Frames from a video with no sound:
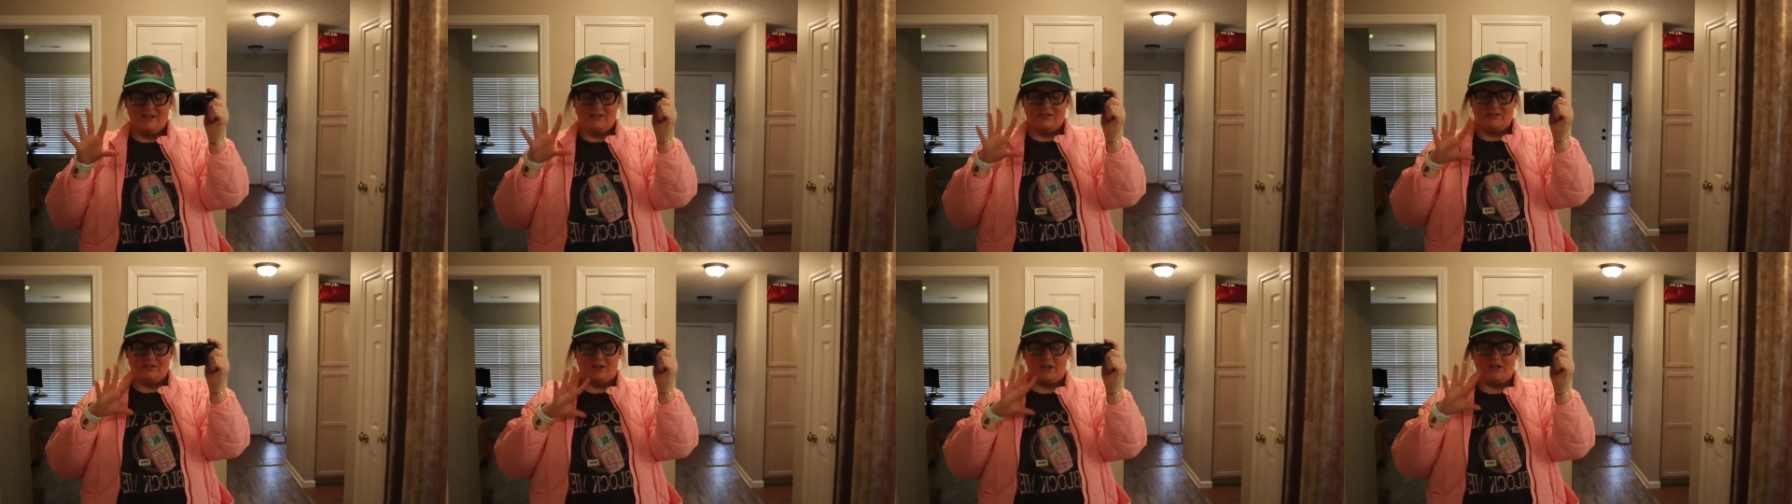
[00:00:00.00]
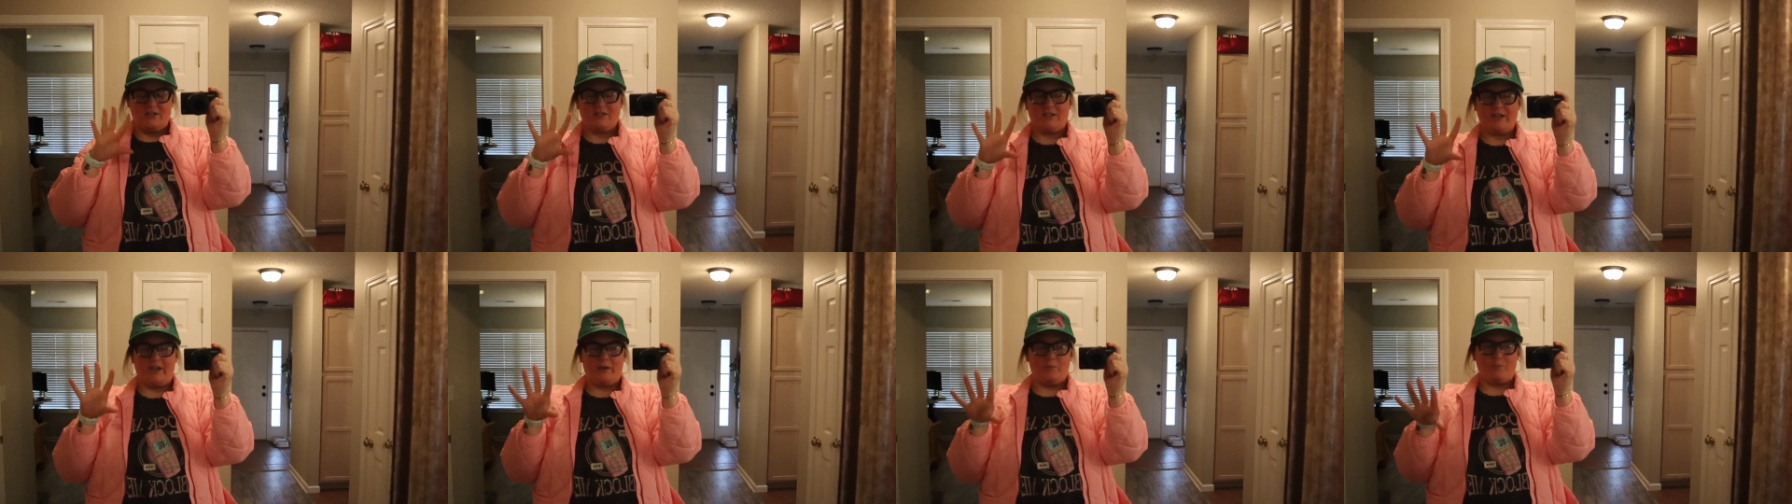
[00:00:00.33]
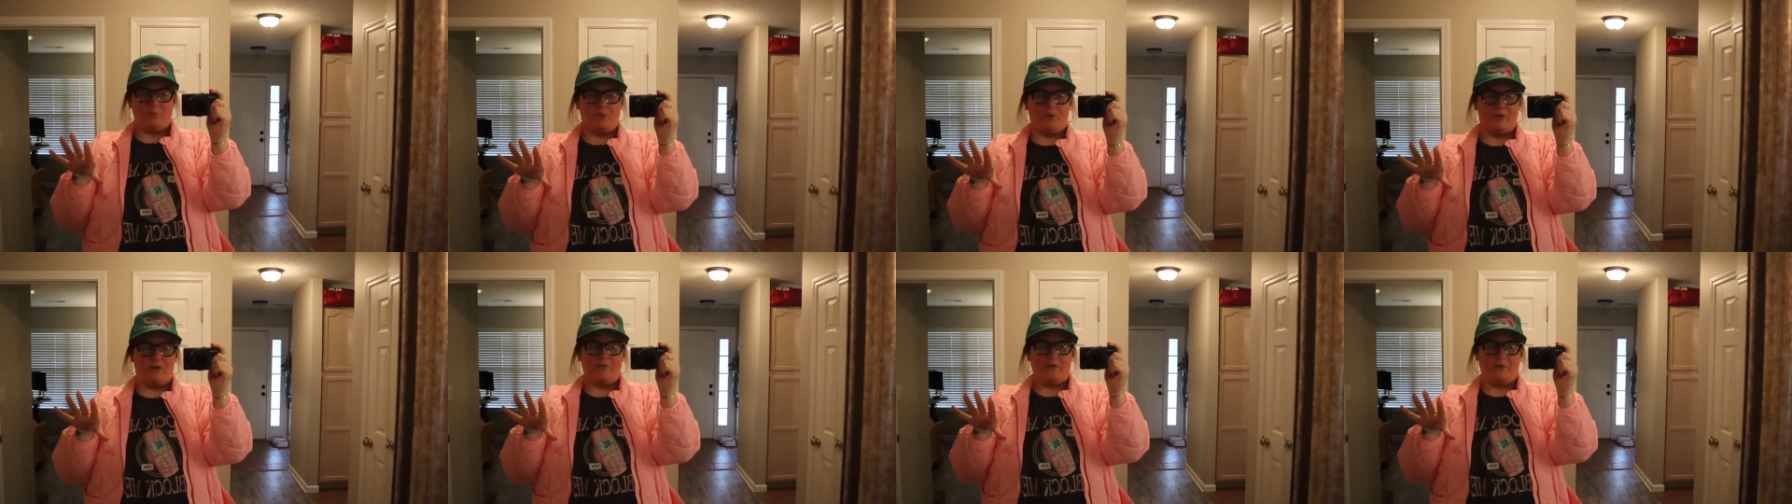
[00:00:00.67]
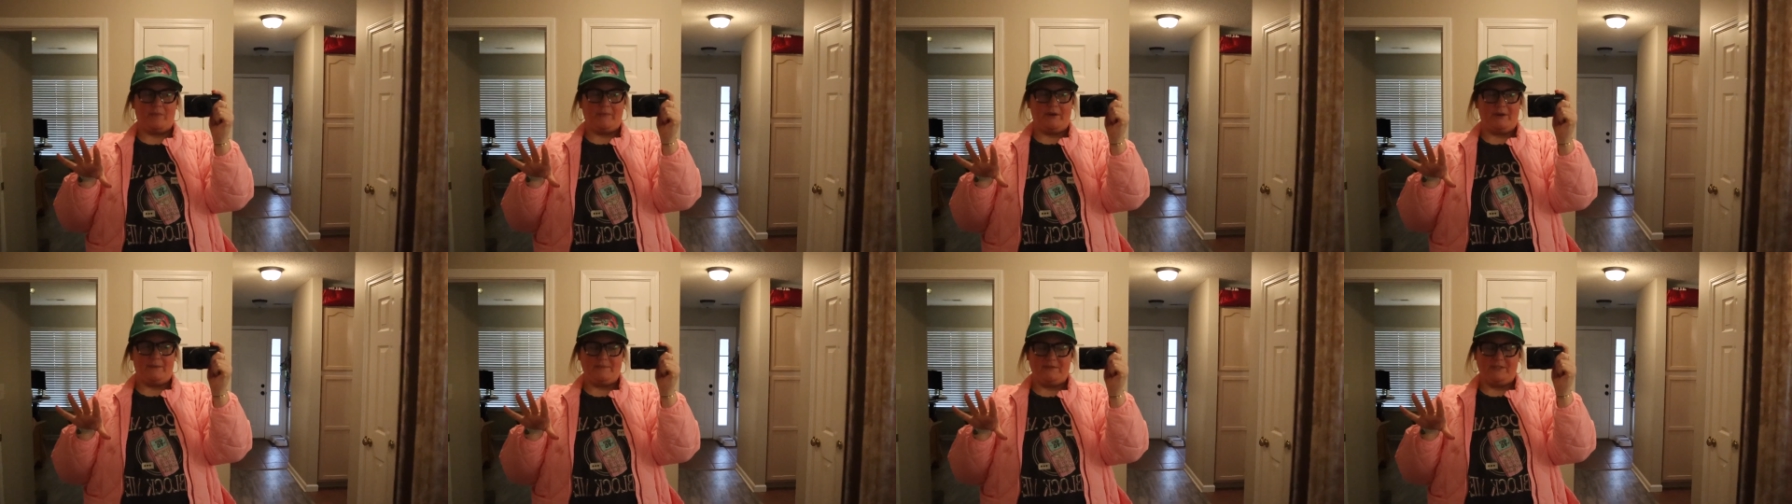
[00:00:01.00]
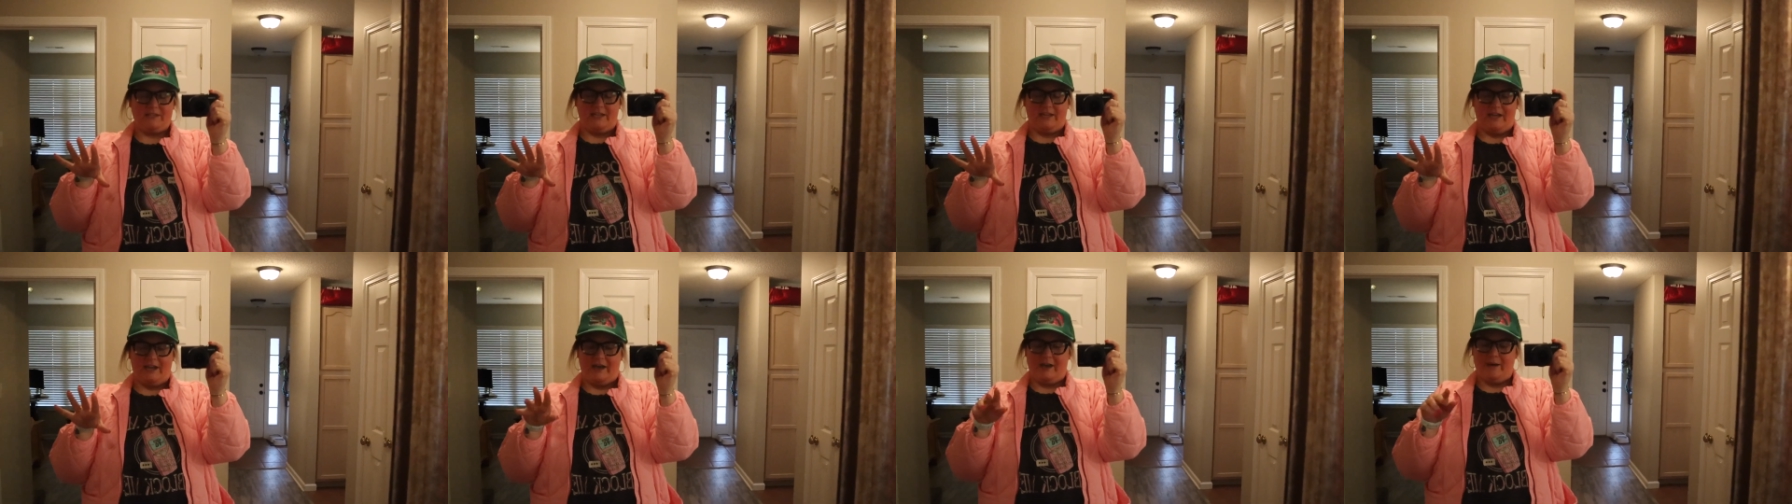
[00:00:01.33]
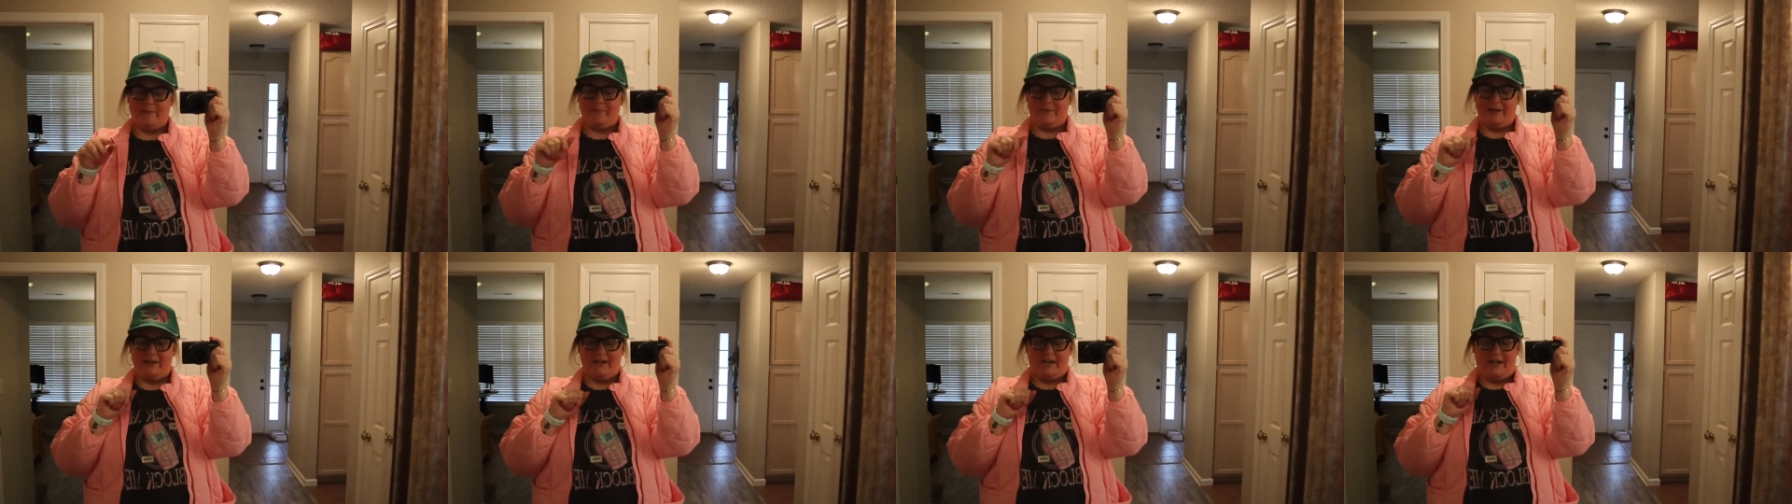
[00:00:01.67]
started to like pour from an empty
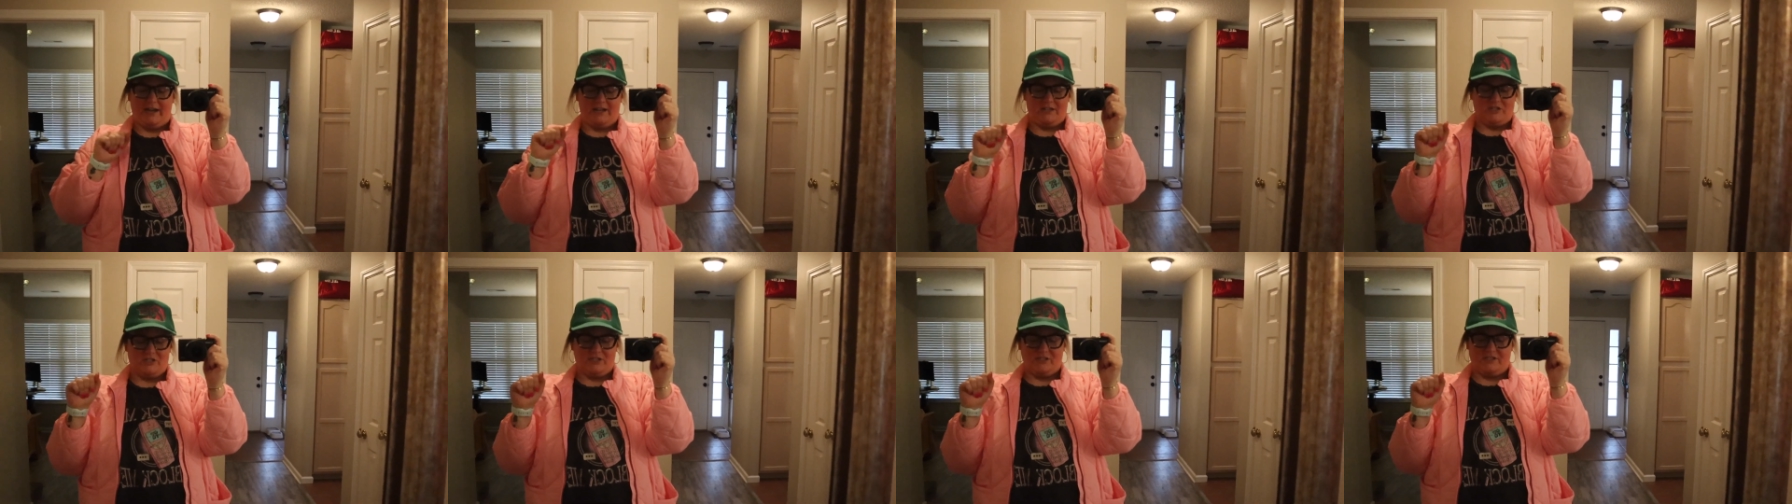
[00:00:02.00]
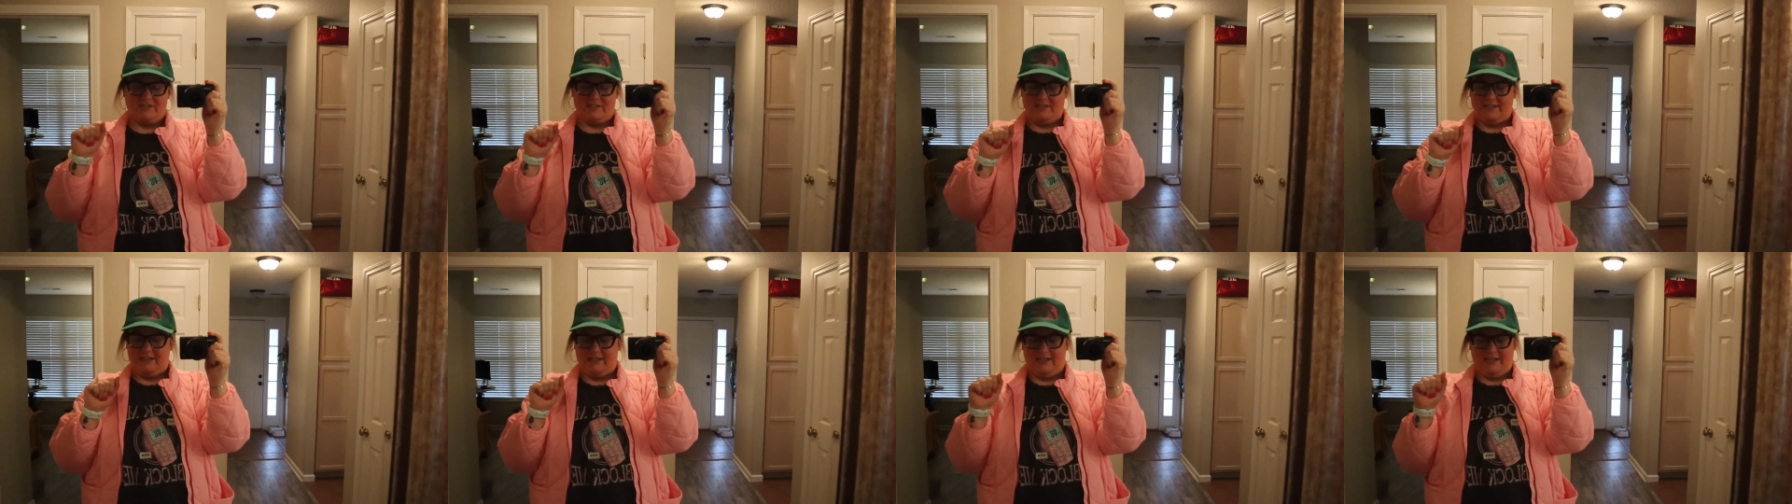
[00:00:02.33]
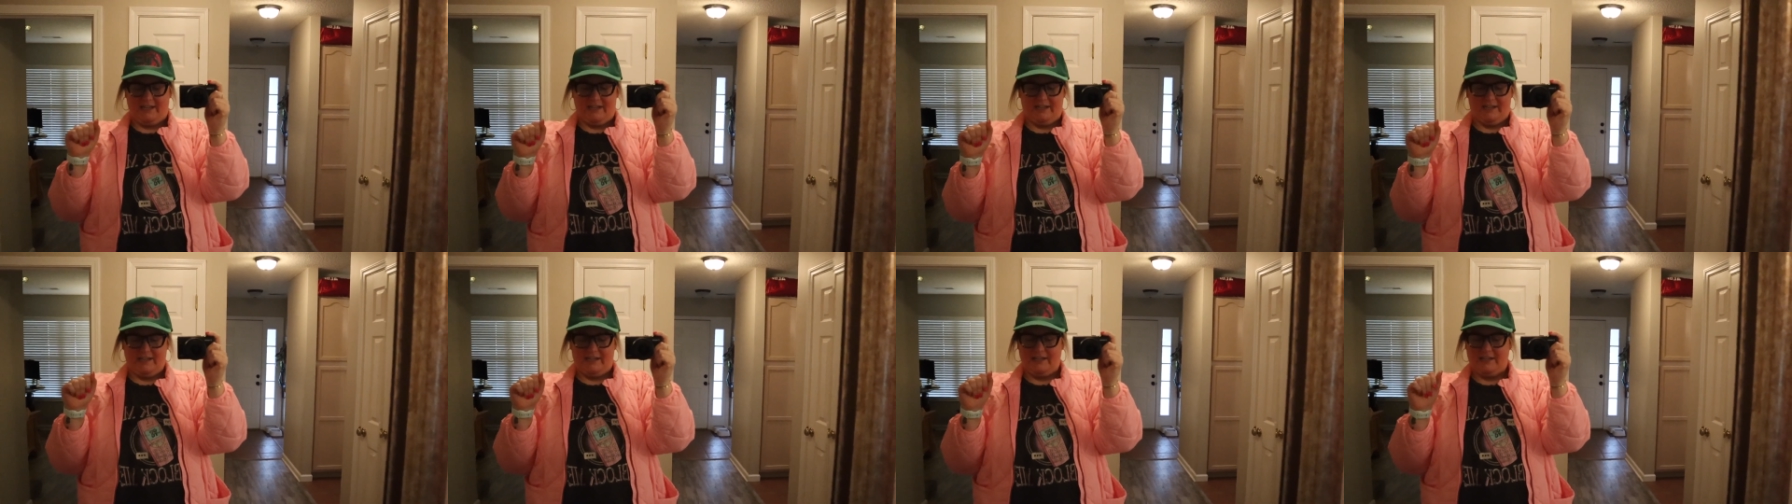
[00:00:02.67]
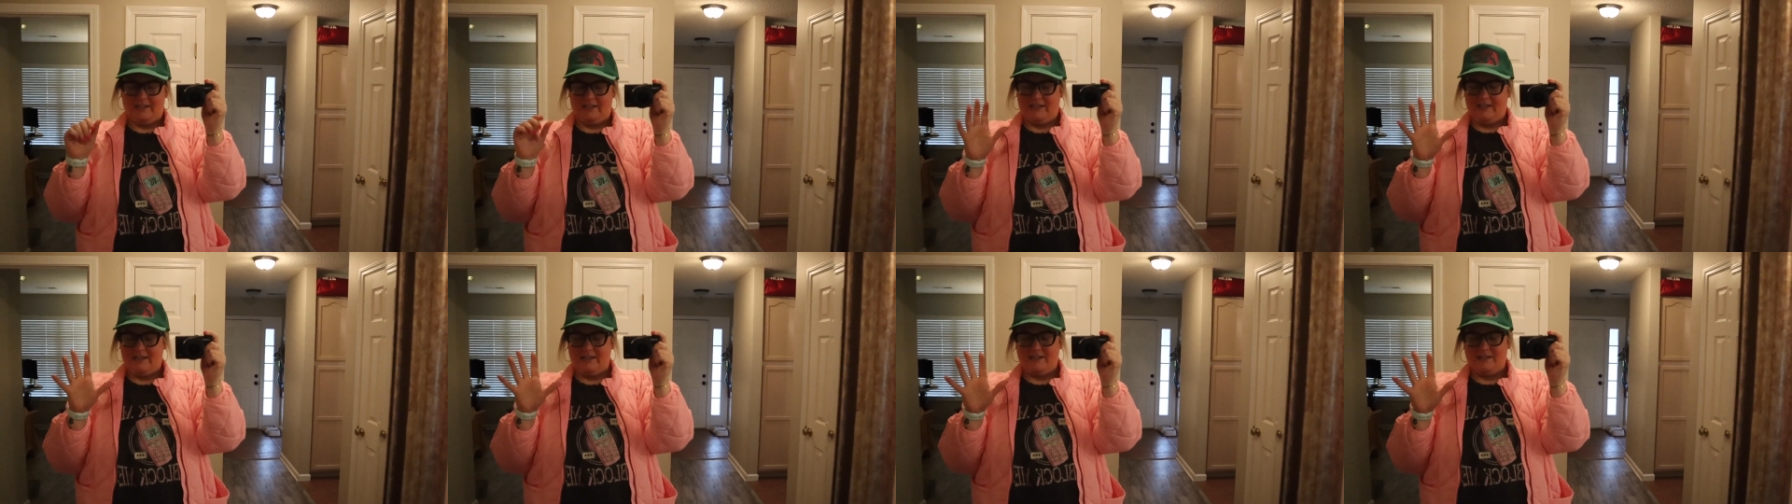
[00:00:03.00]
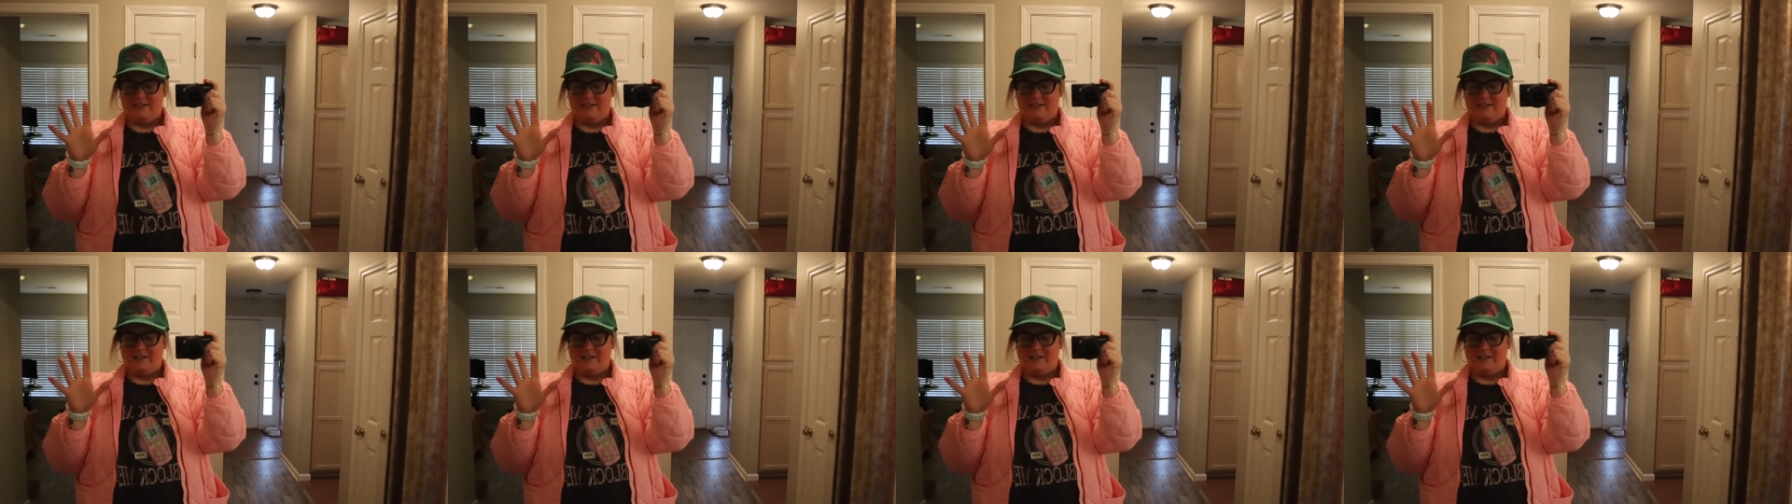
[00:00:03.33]
cup. And I just need